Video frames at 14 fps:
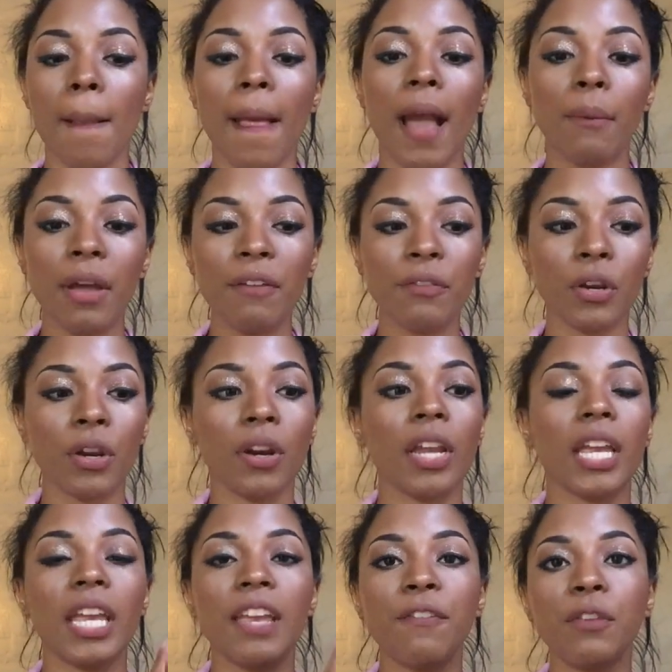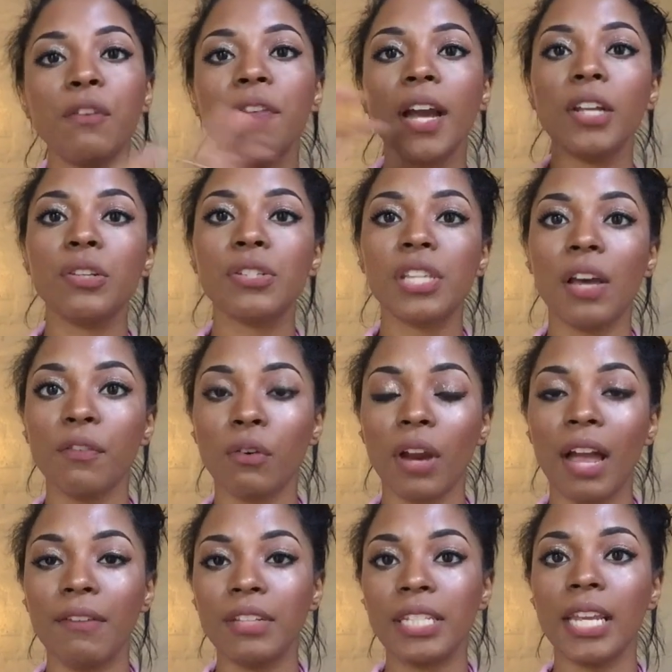However, if you find yourself
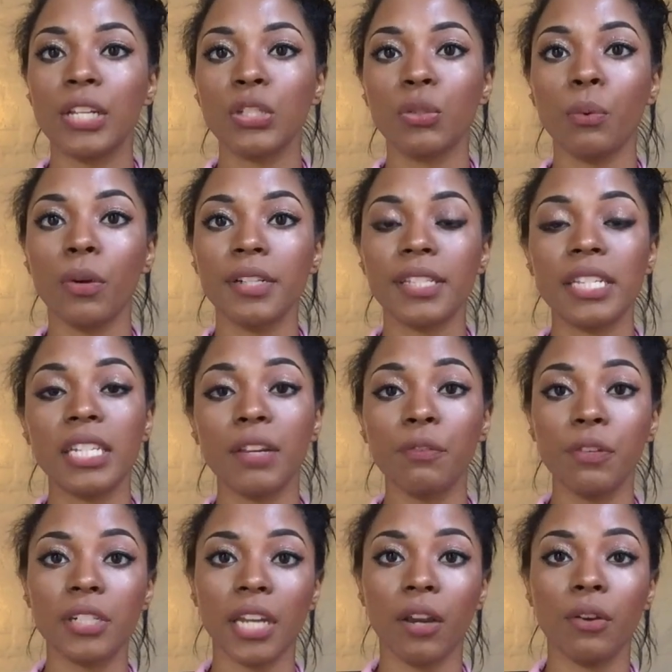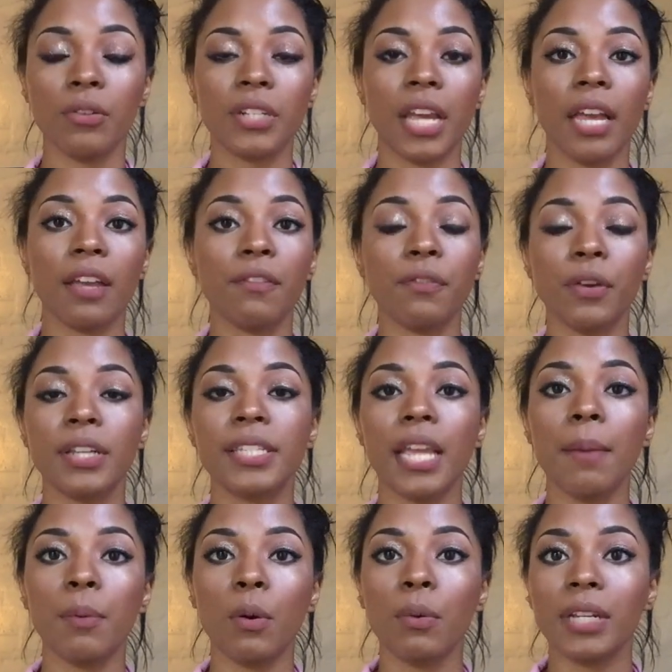gravitating towards a different tarot deck, for
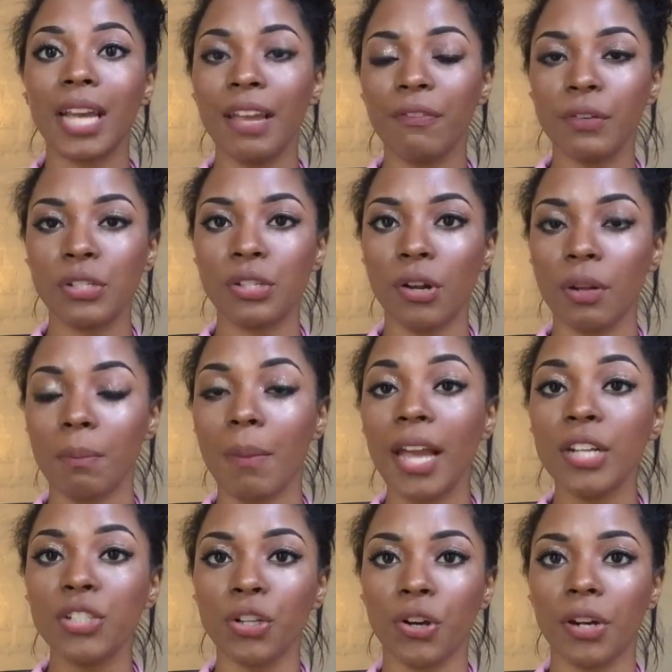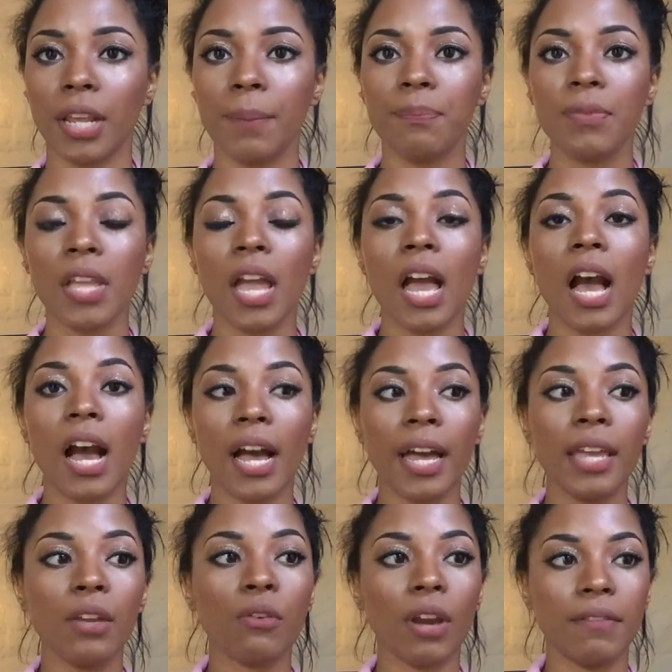example, when I first started my journey,
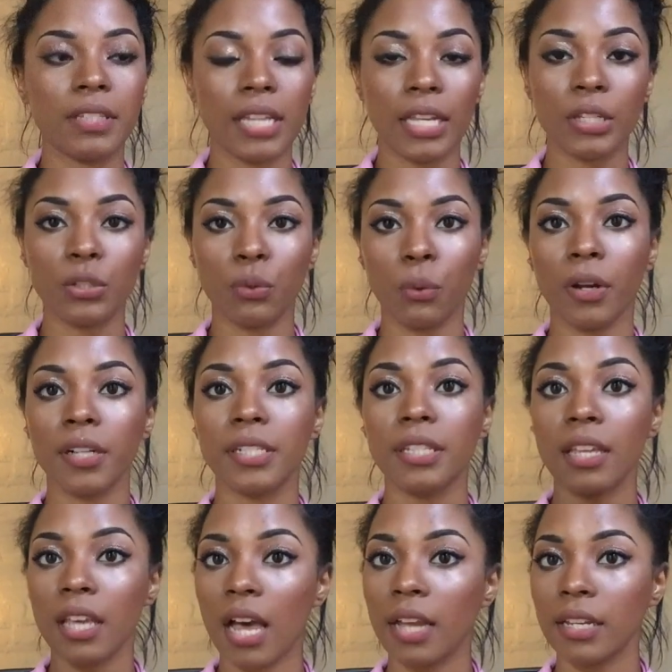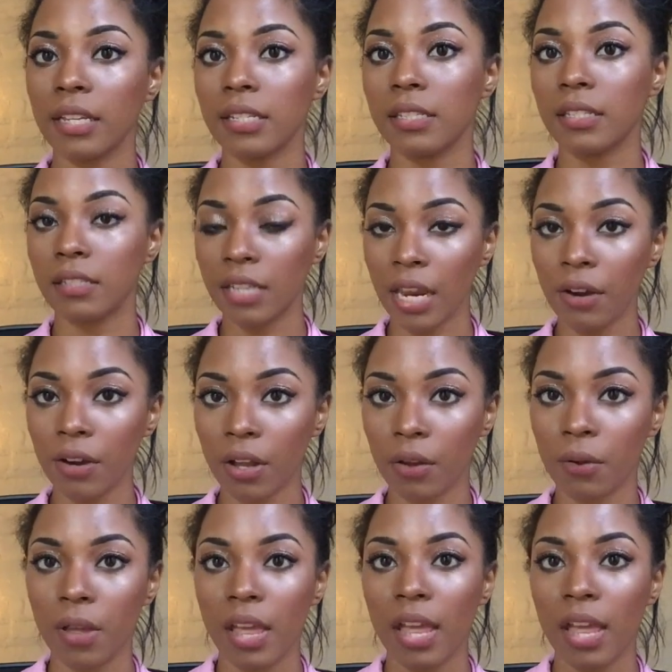I gravitated towards the Goddess Tarot.